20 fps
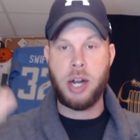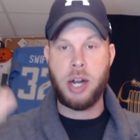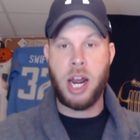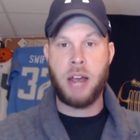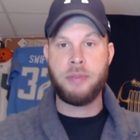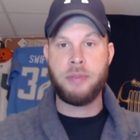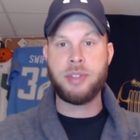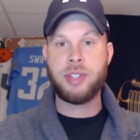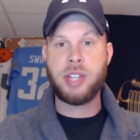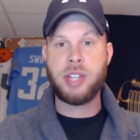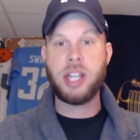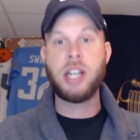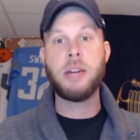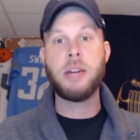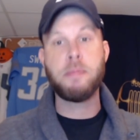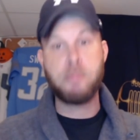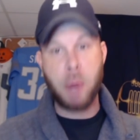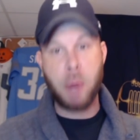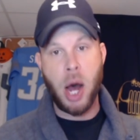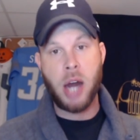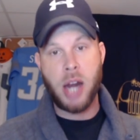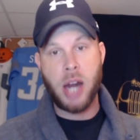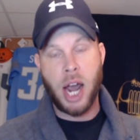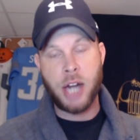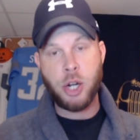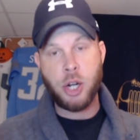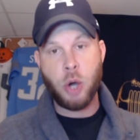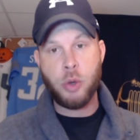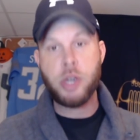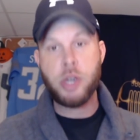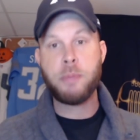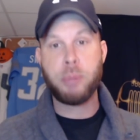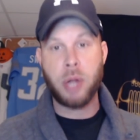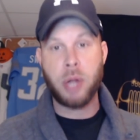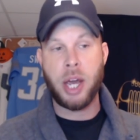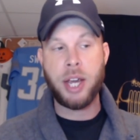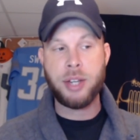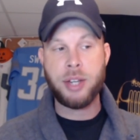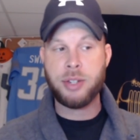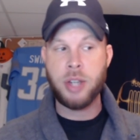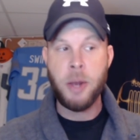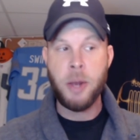haven't seen him, but I know he plays